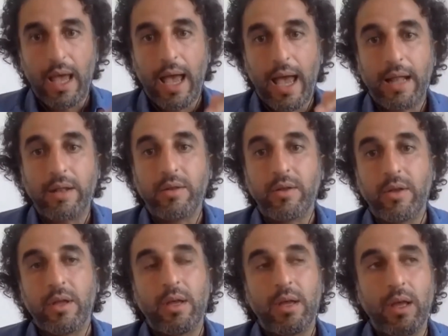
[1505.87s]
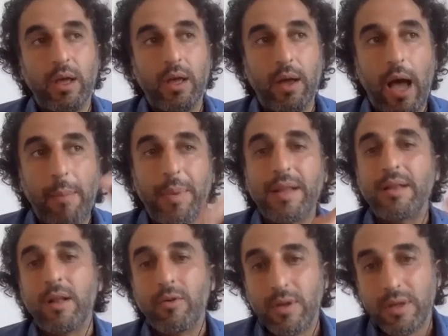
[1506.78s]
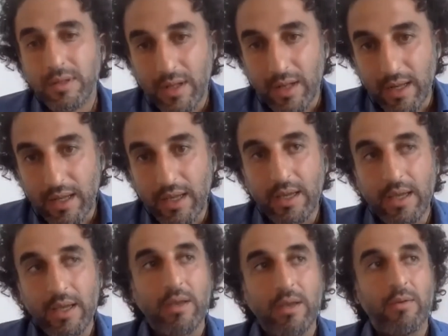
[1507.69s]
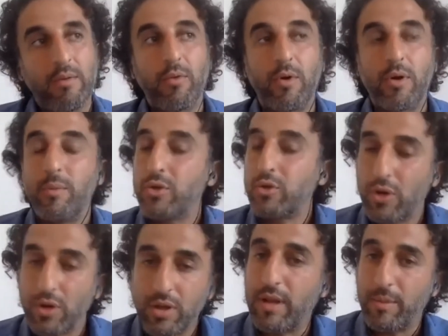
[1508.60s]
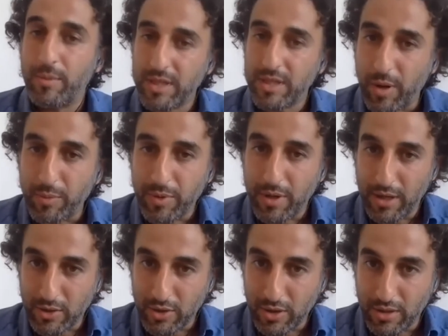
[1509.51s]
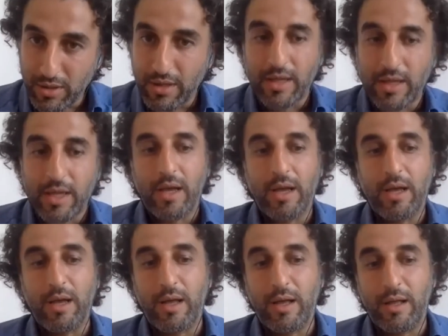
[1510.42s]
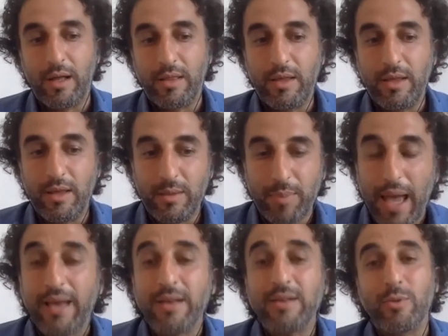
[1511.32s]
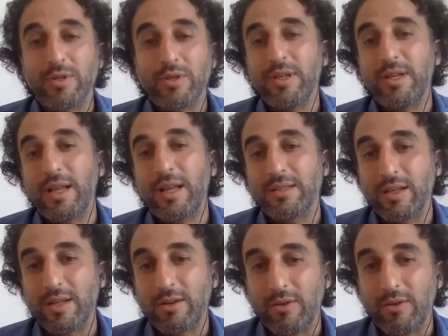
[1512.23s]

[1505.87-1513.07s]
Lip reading: And up until recently, for the majority of the Lebanese population, the banks were seen as the